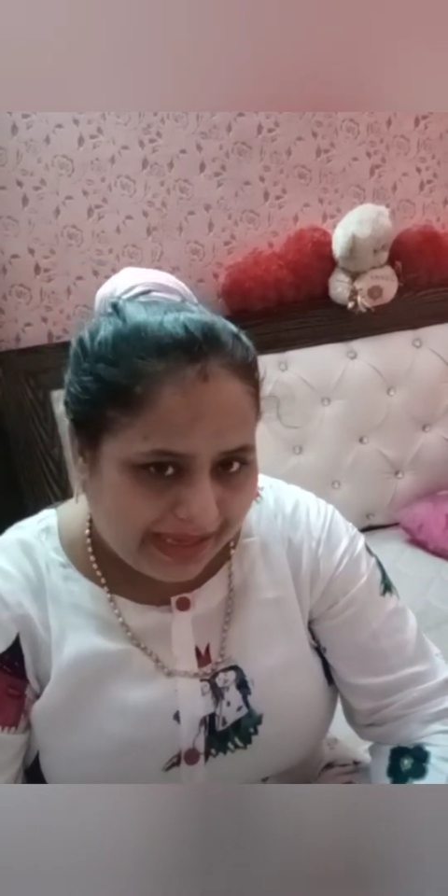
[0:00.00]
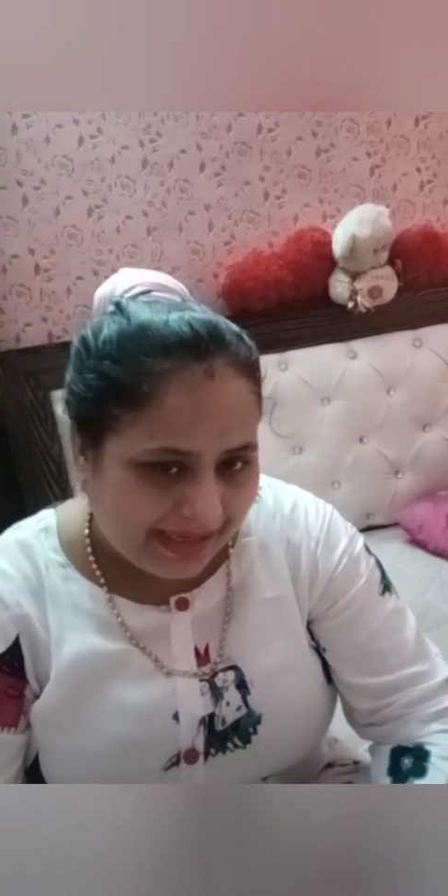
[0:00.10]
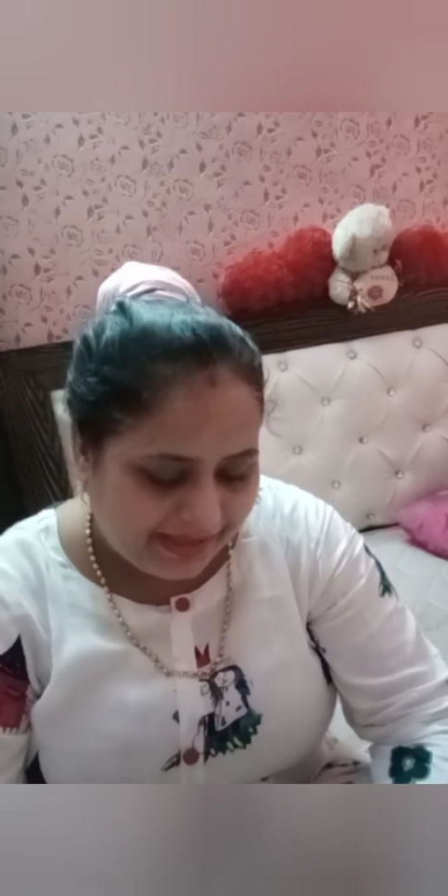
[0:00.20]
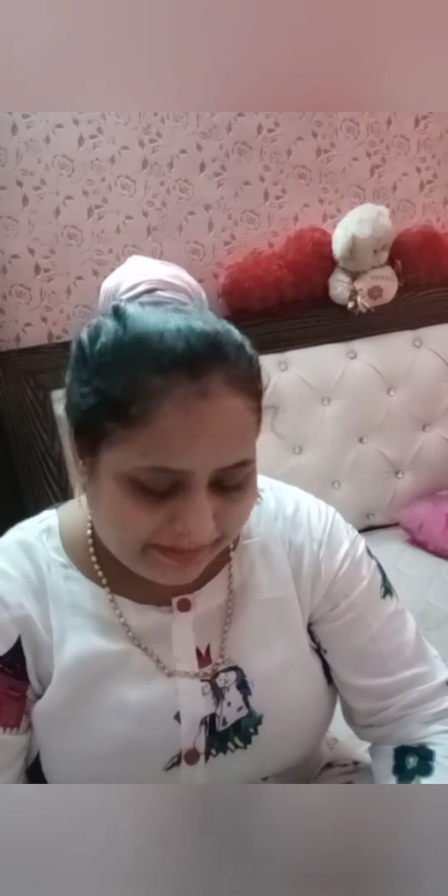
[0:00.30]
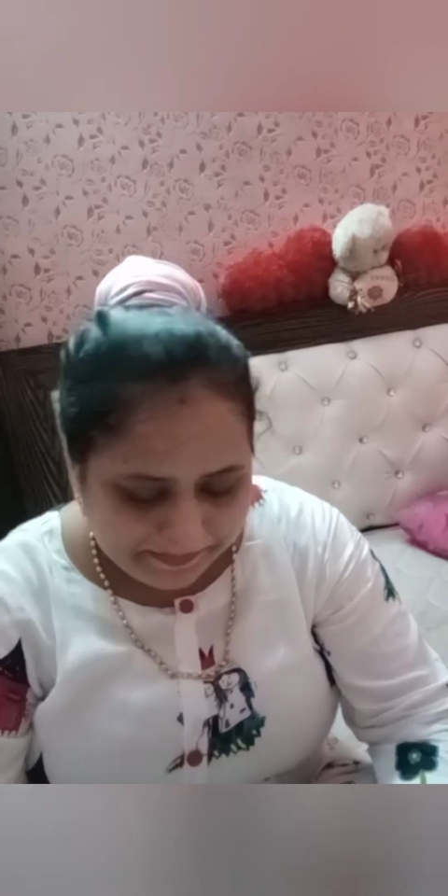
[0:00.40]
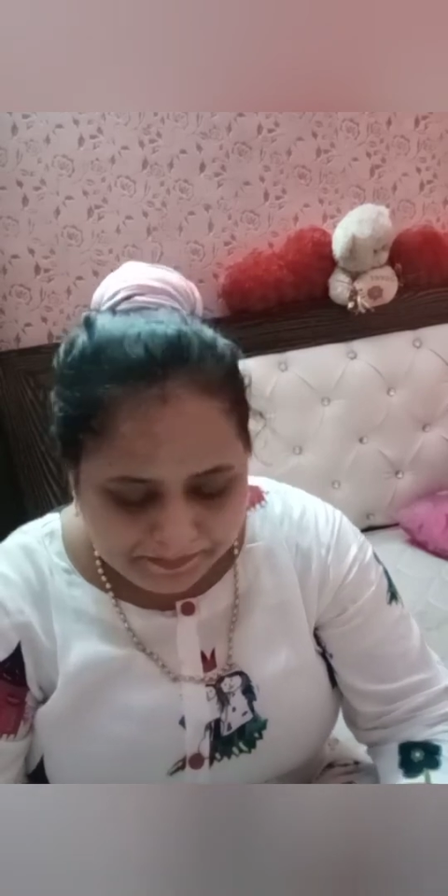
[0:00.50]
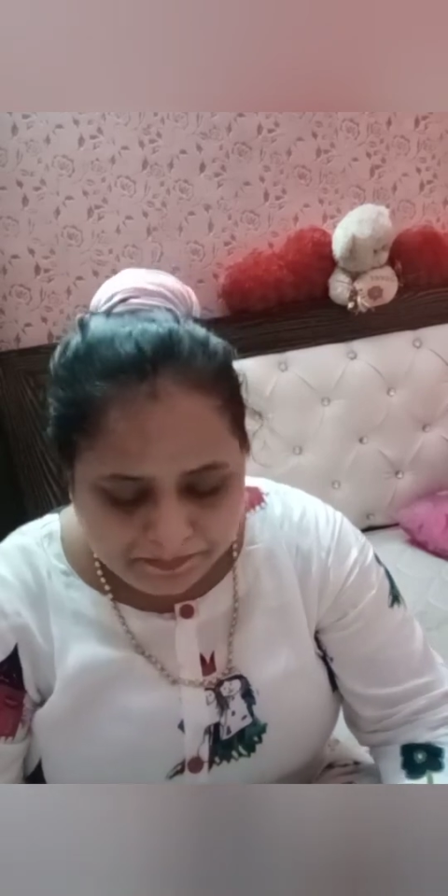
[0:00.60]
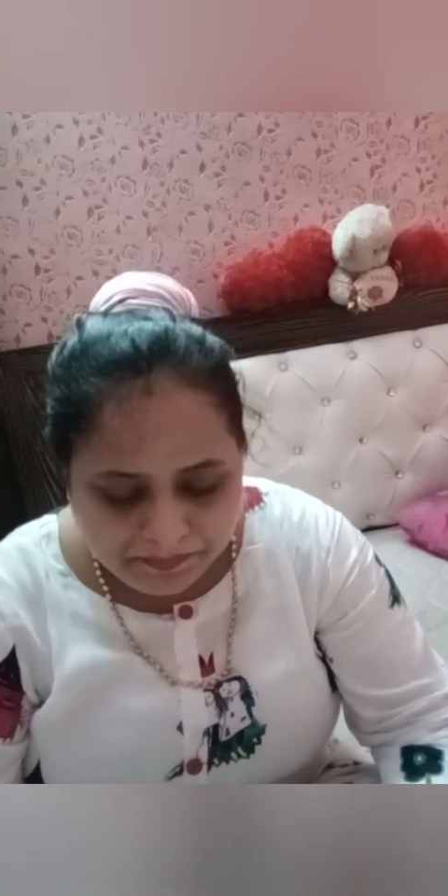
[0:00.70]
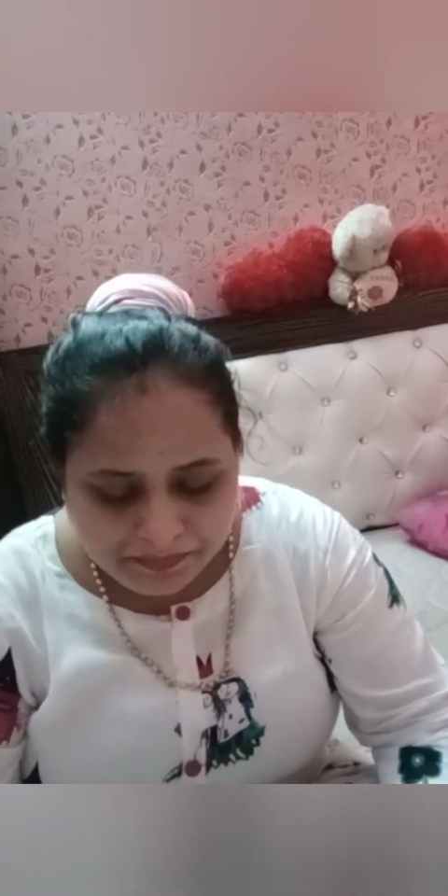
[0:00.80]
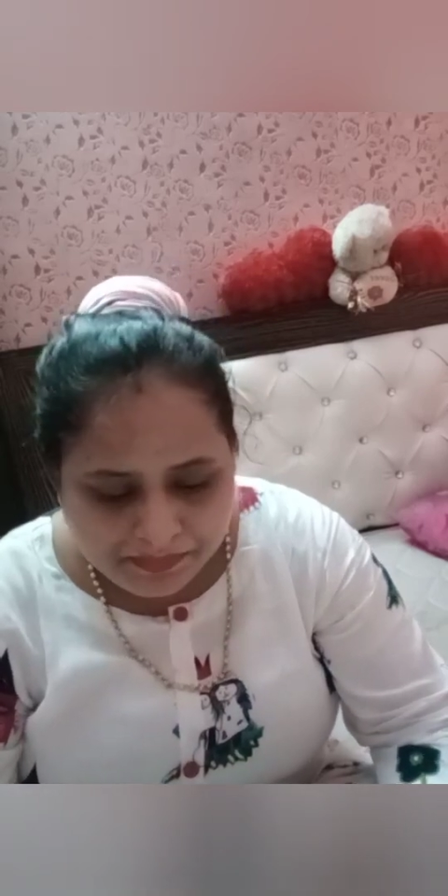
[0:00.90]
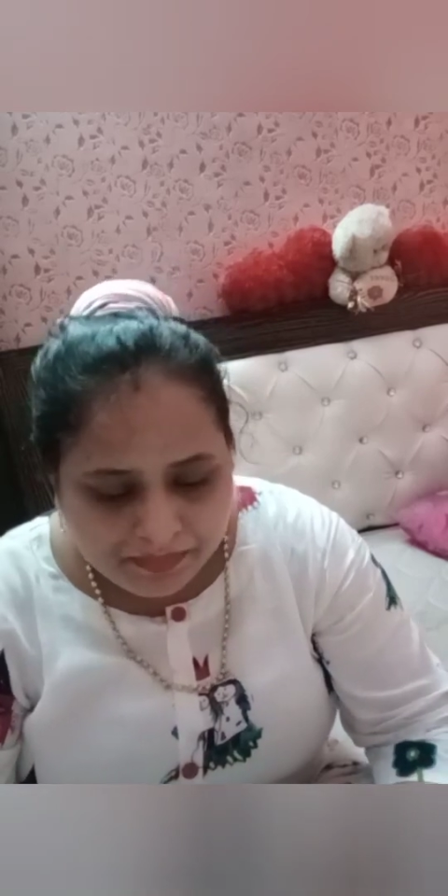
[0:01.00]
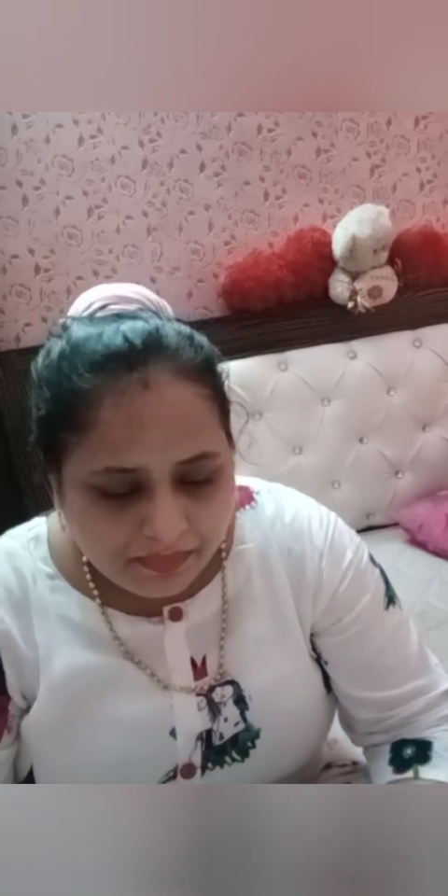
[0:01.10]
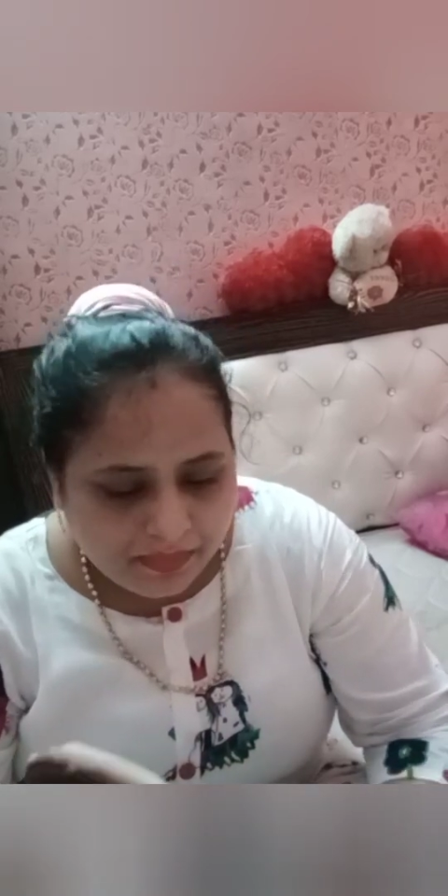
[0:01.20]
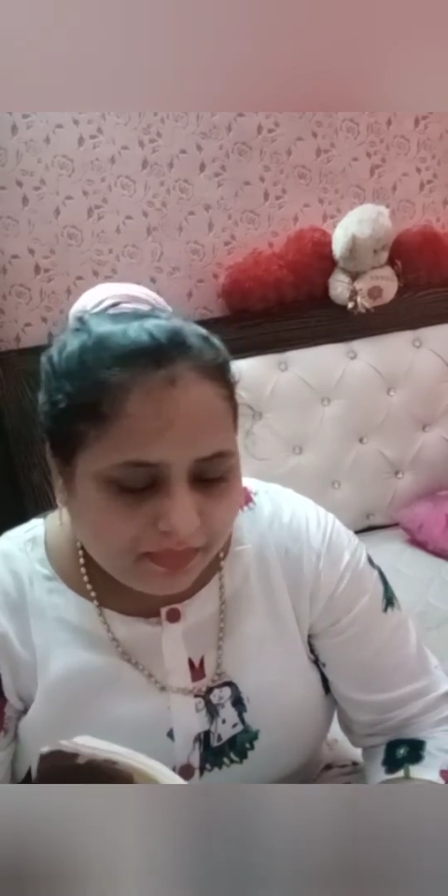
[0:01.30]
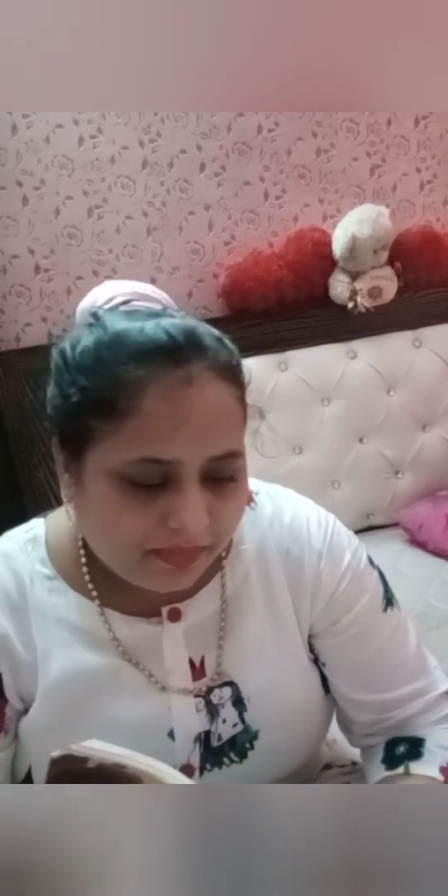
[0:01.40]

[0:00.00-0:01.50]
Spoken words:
you need not worry.